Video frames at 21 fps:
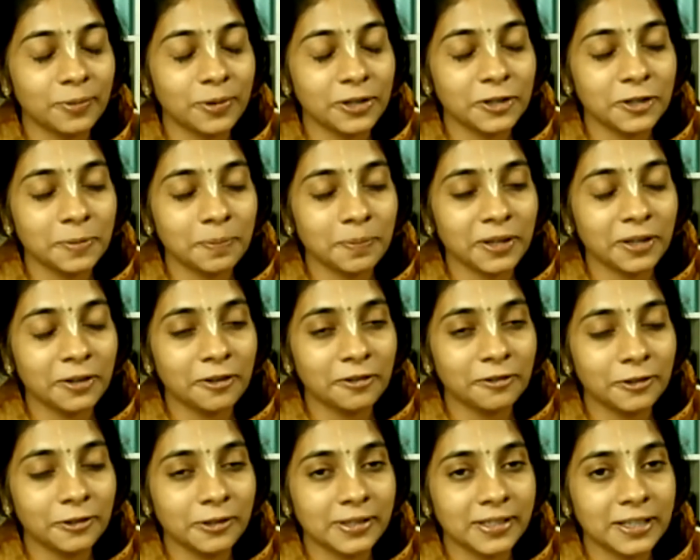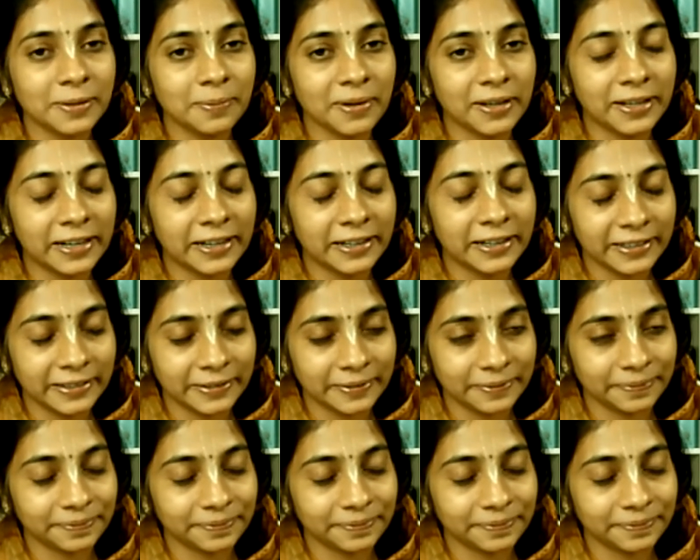worshipping of Tulasi Maharani.